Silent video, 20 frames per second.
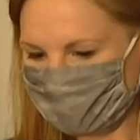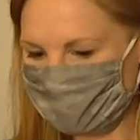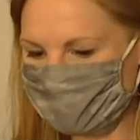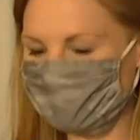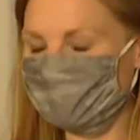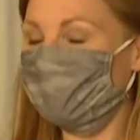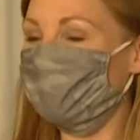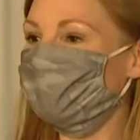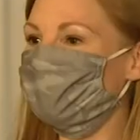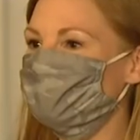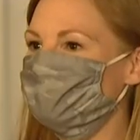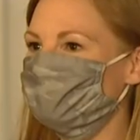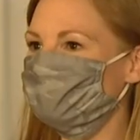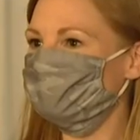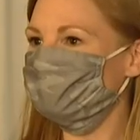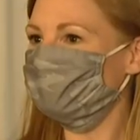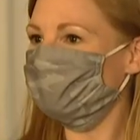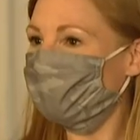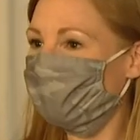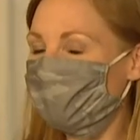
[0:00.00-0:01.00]
Tonight,
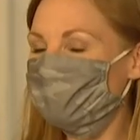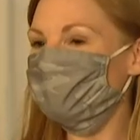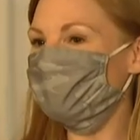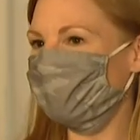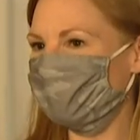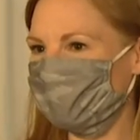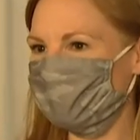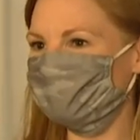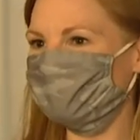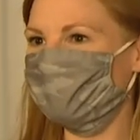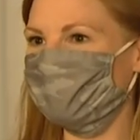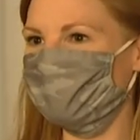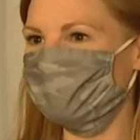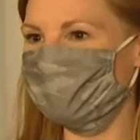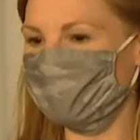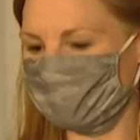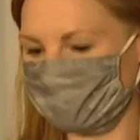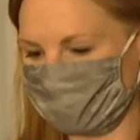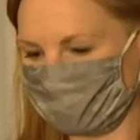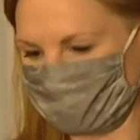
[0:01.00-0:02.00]
I may have
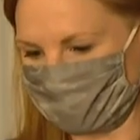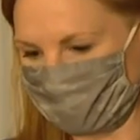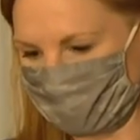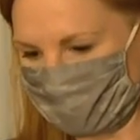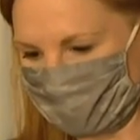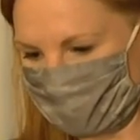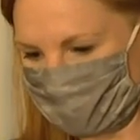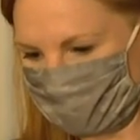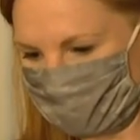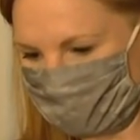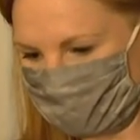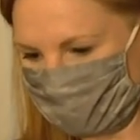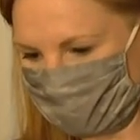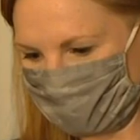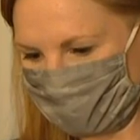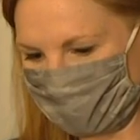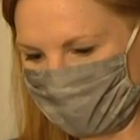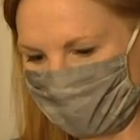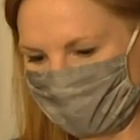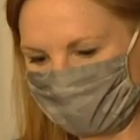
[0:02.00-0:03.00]
come up short,
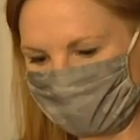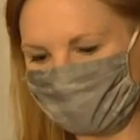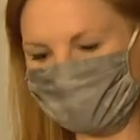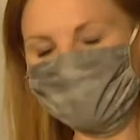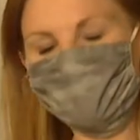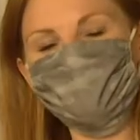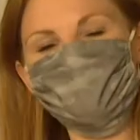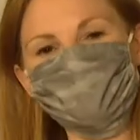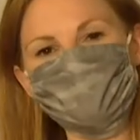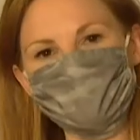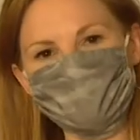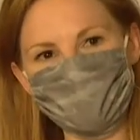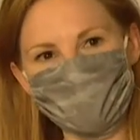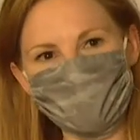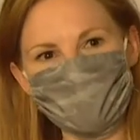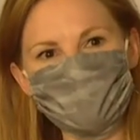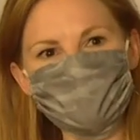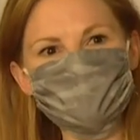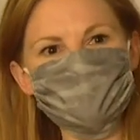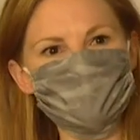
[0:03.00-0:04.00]
but over the
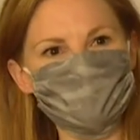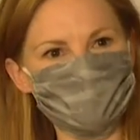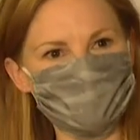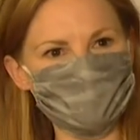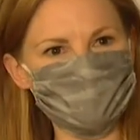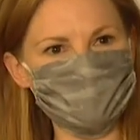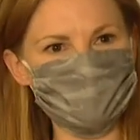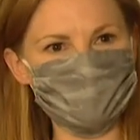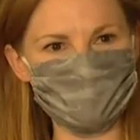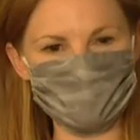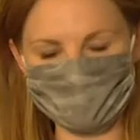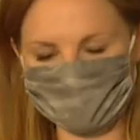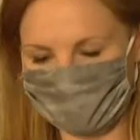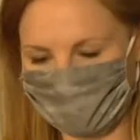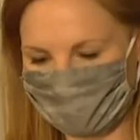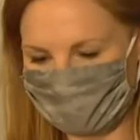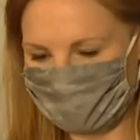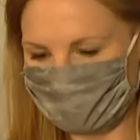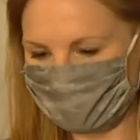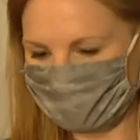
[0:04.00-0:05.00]
past 15
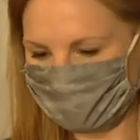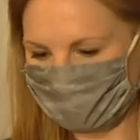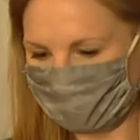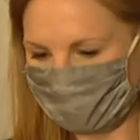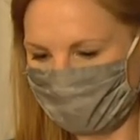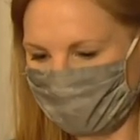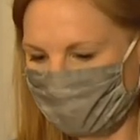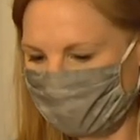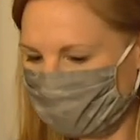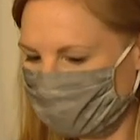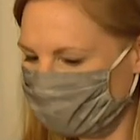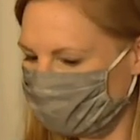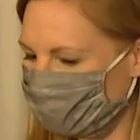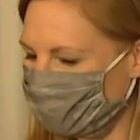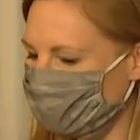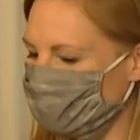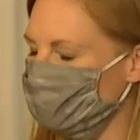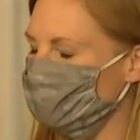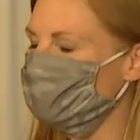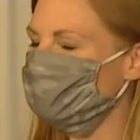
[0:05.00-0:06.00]
months, I have
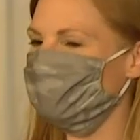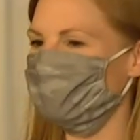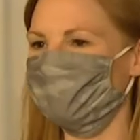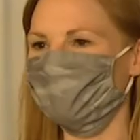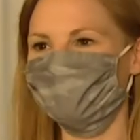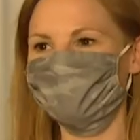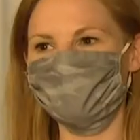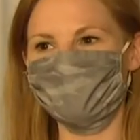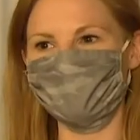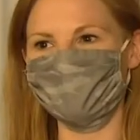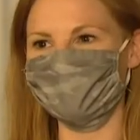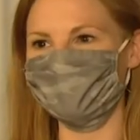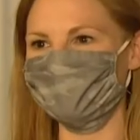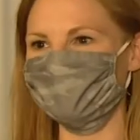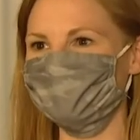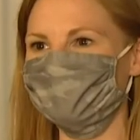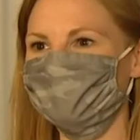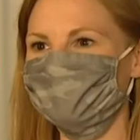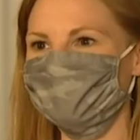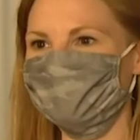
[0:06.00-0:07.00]
met so
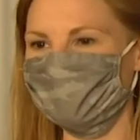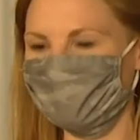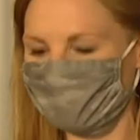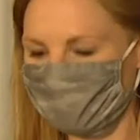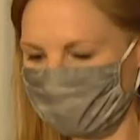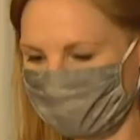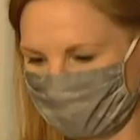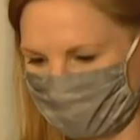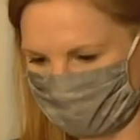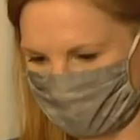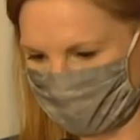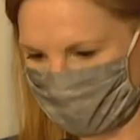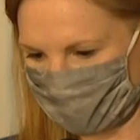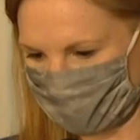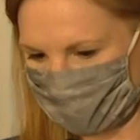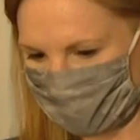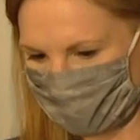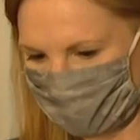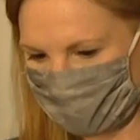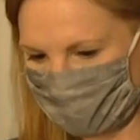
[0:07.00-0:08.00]
many young
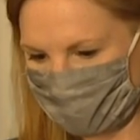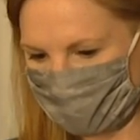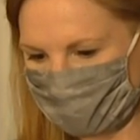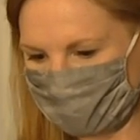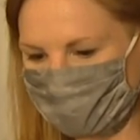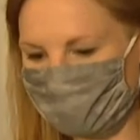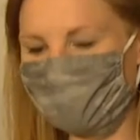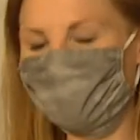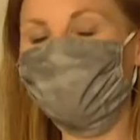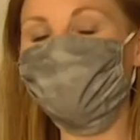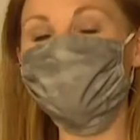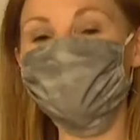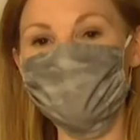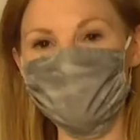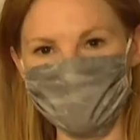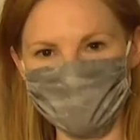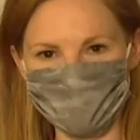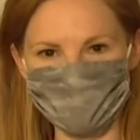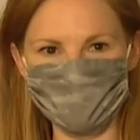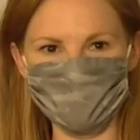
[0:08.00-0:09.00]
women who I
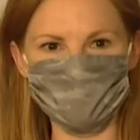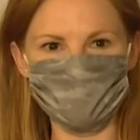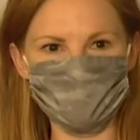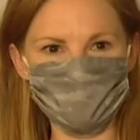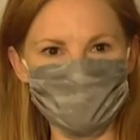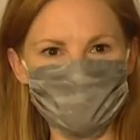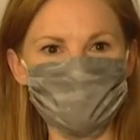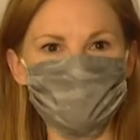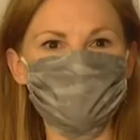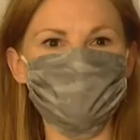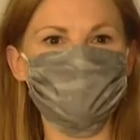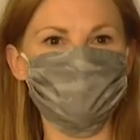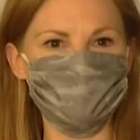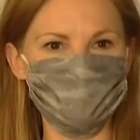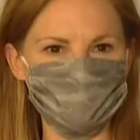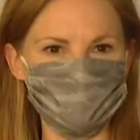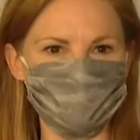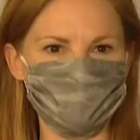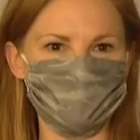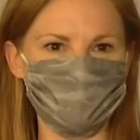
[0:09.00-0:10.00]
know will be
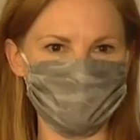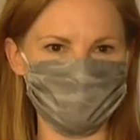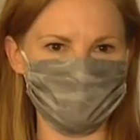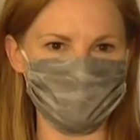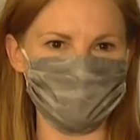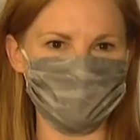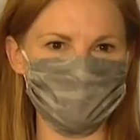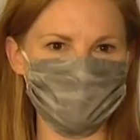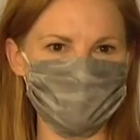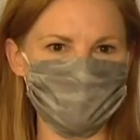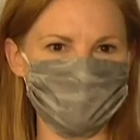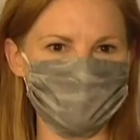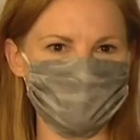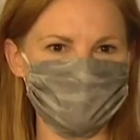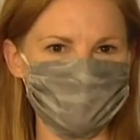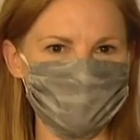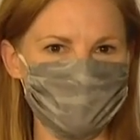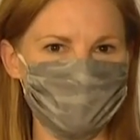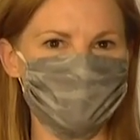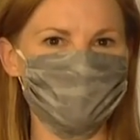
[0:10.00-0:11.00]
future governors
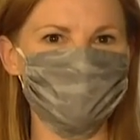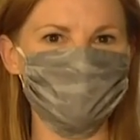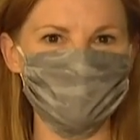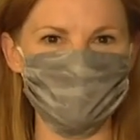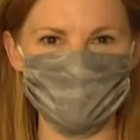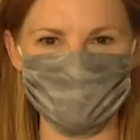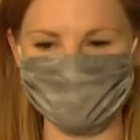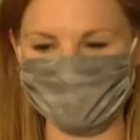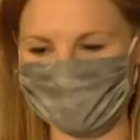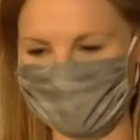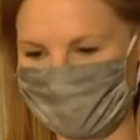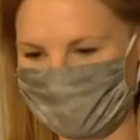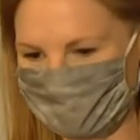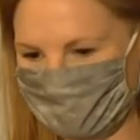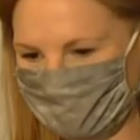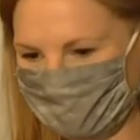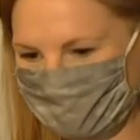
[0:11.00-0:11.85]
of Missouri.